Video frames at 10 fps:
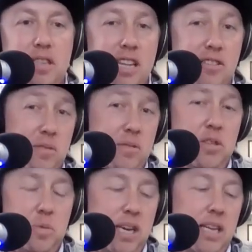And
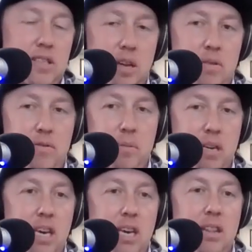sometimes we get something from a
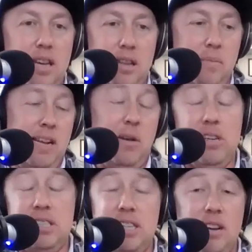kid that they may not
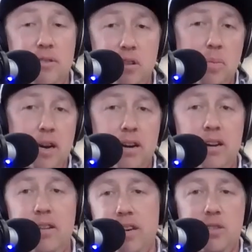want to say in front of their
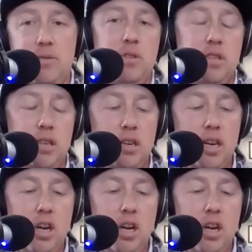parent and vice versa.